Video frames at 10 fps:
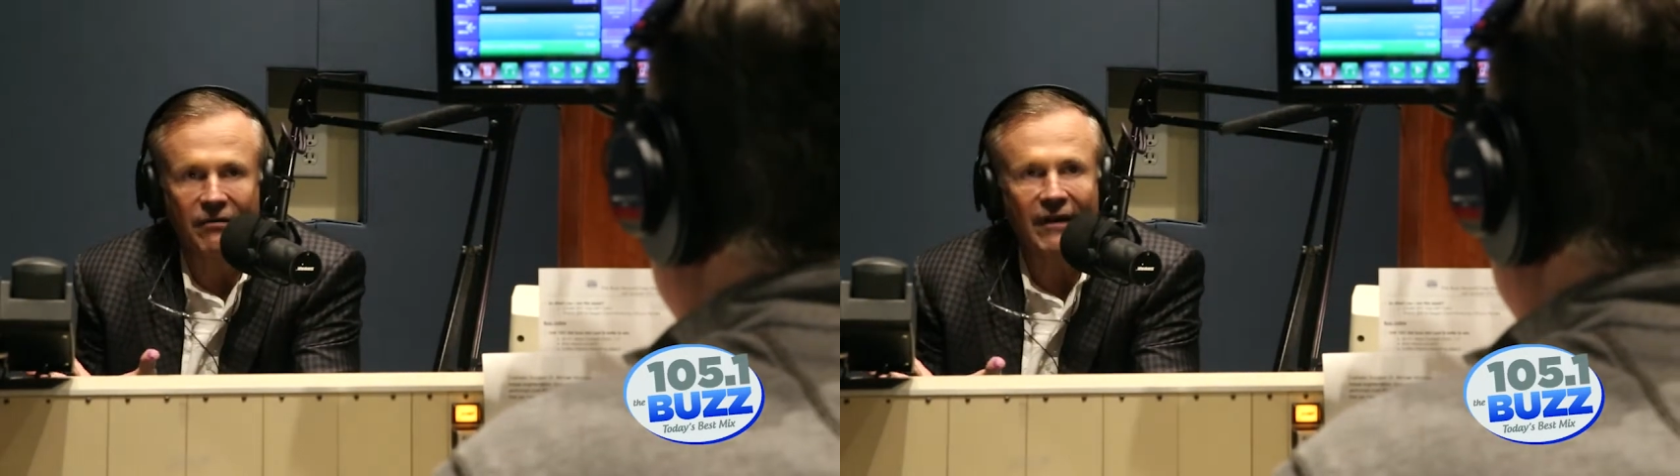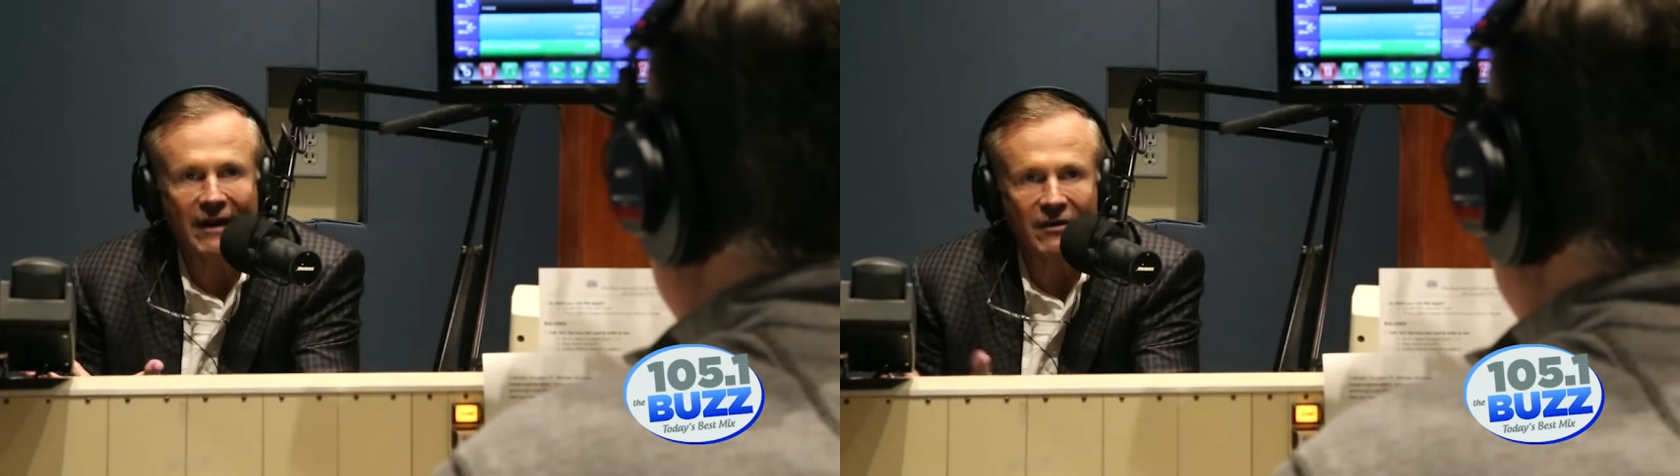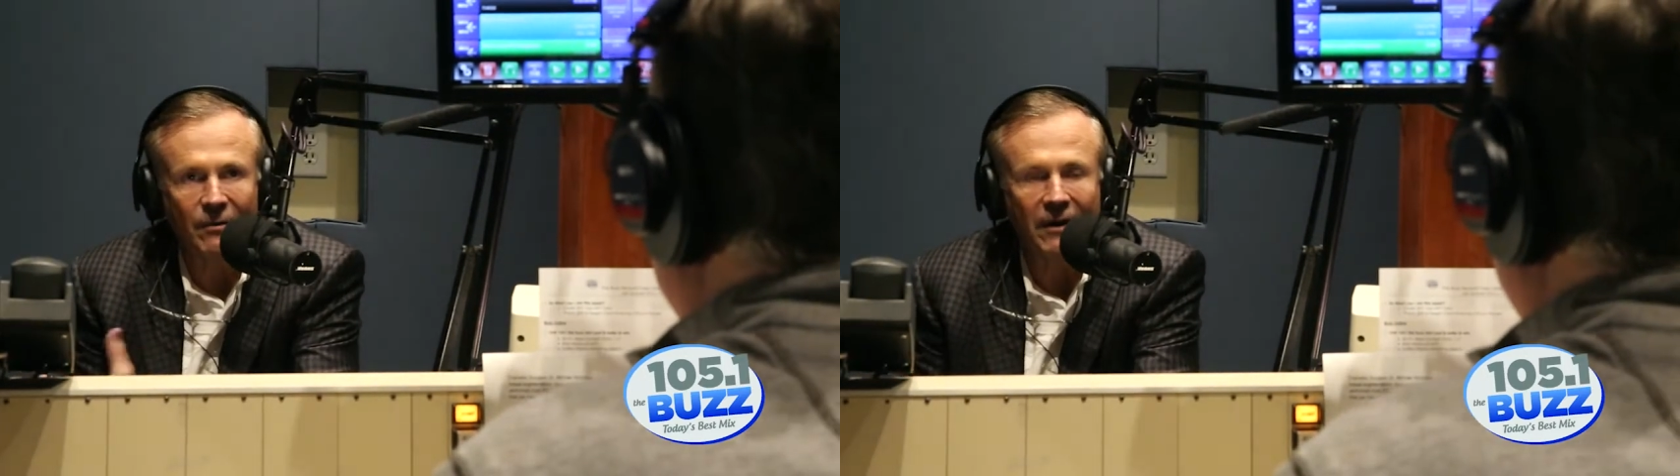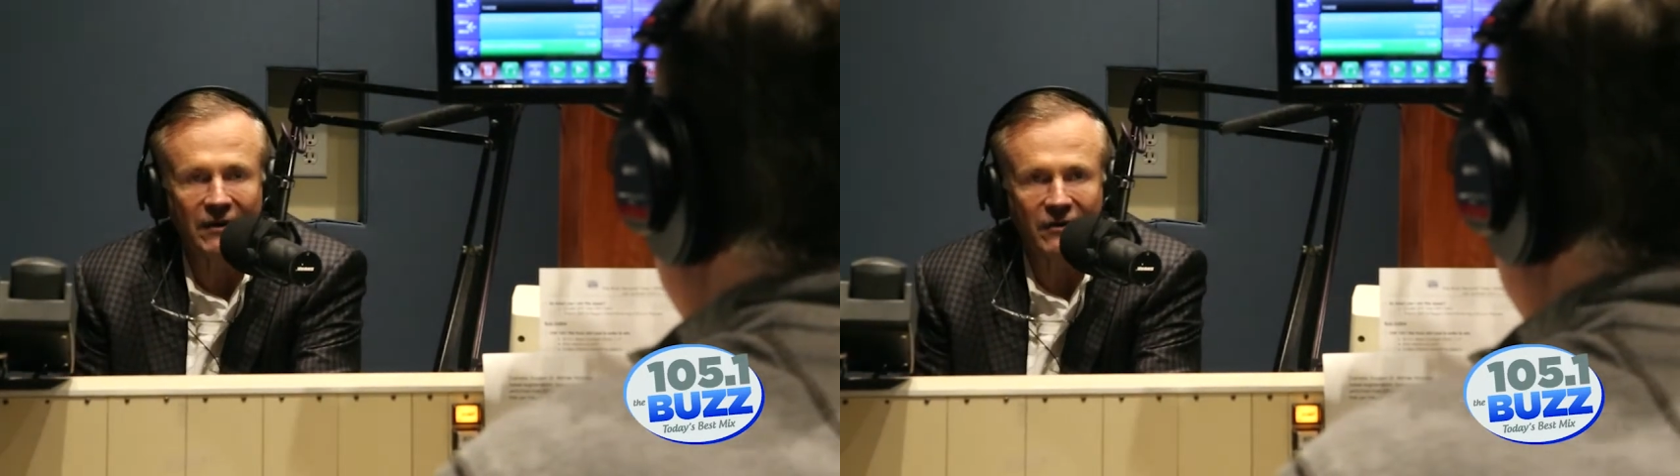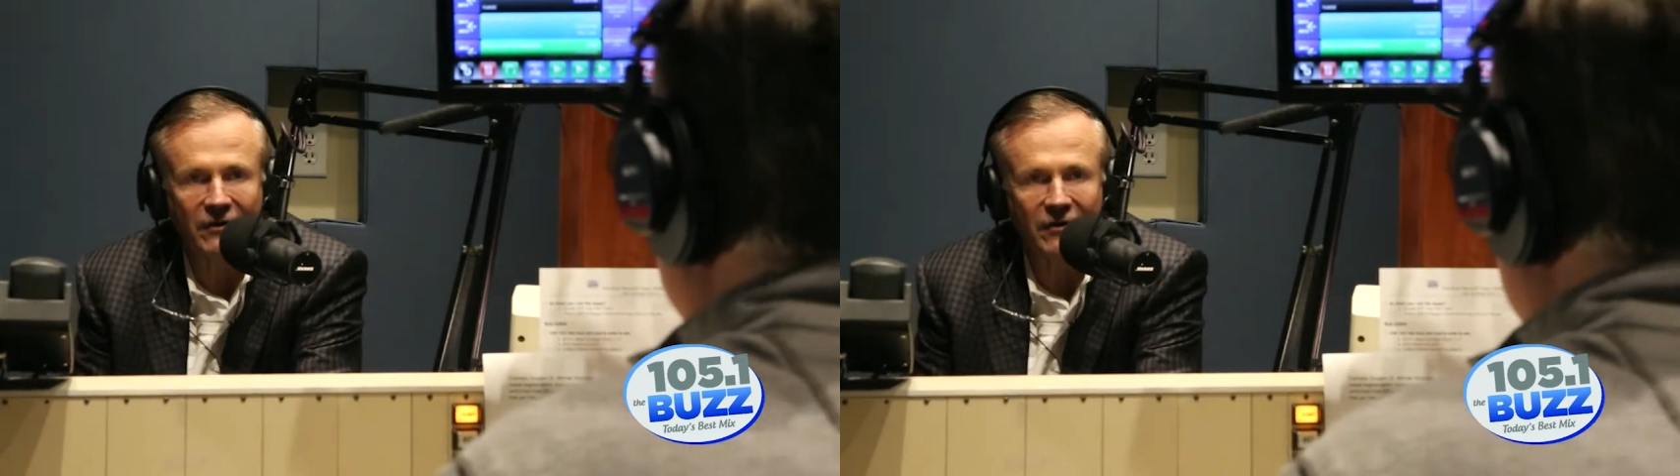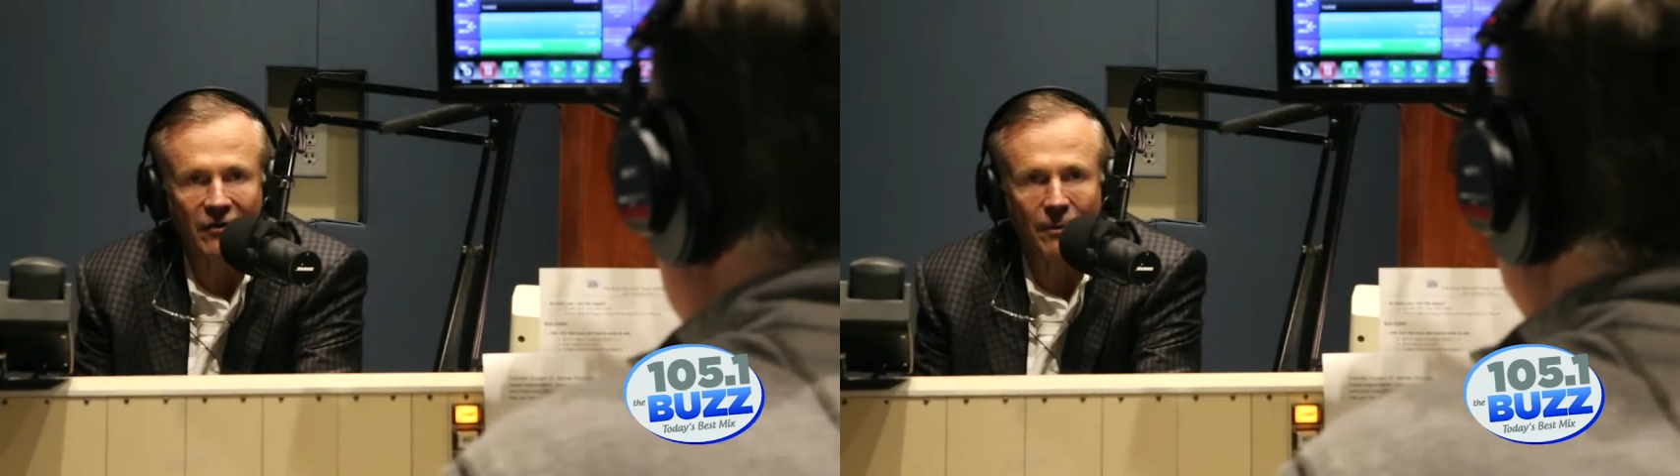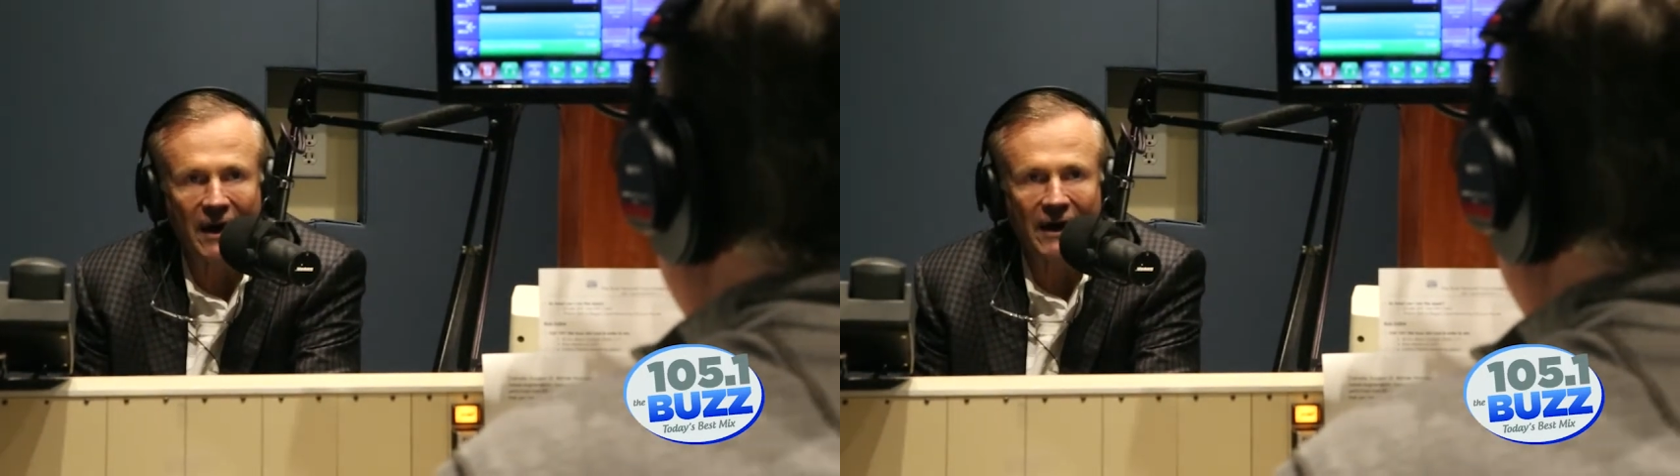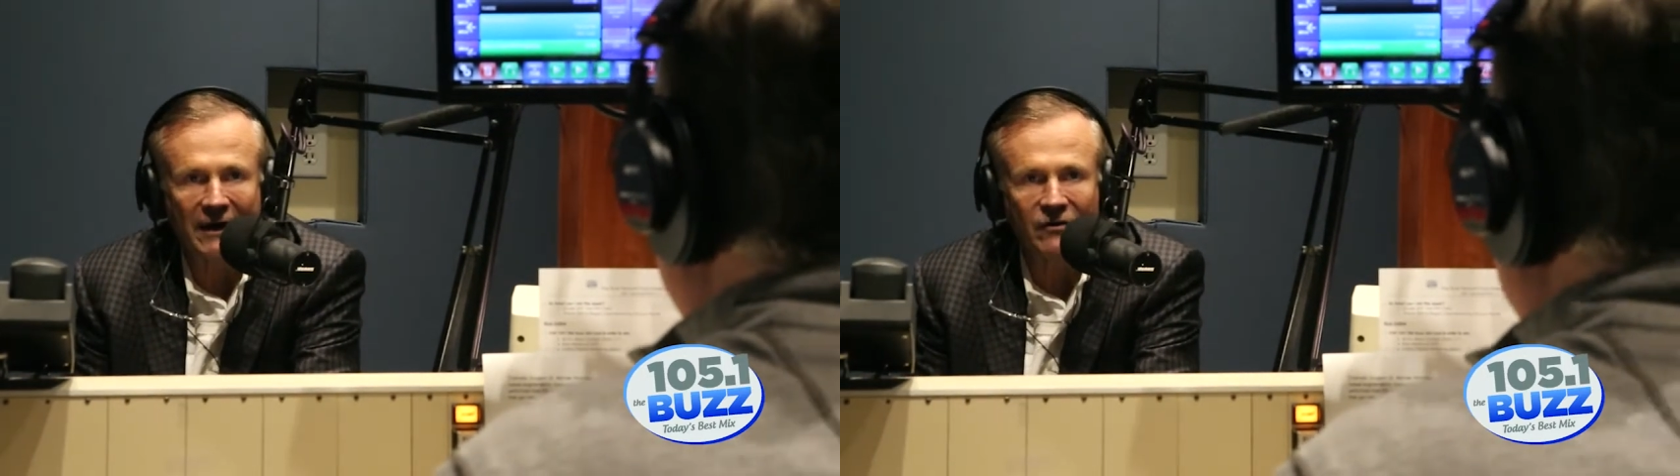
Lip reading: fat deposits in your body.